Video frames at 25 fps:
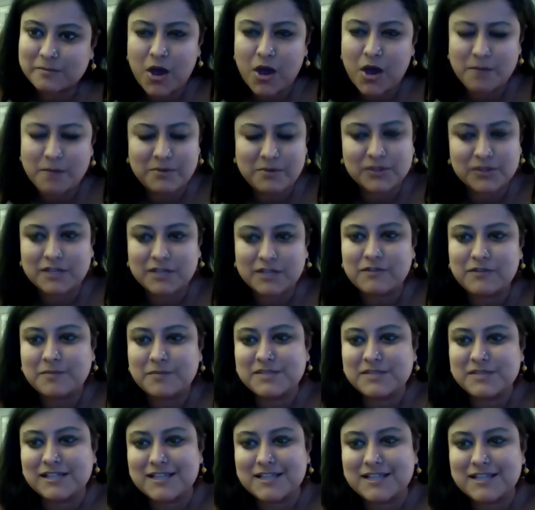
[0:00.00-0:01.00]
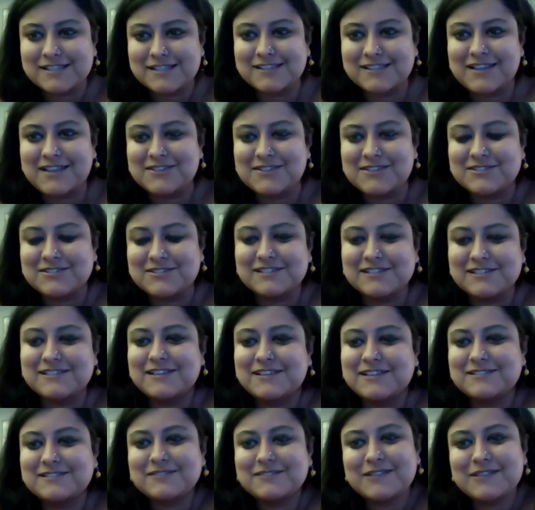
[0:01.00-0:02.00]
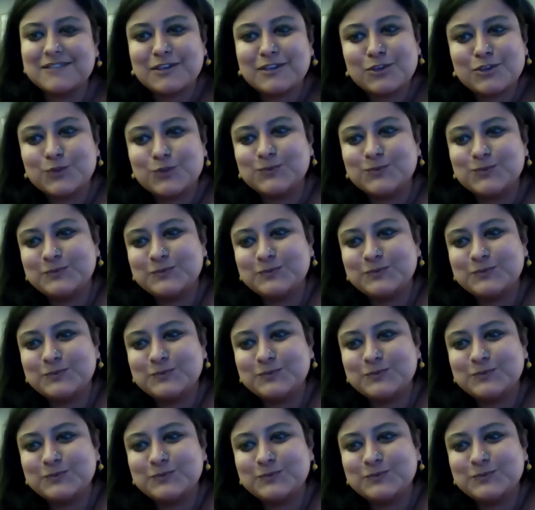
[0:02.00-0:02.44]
on our website, as Gitanjali says. Thank you.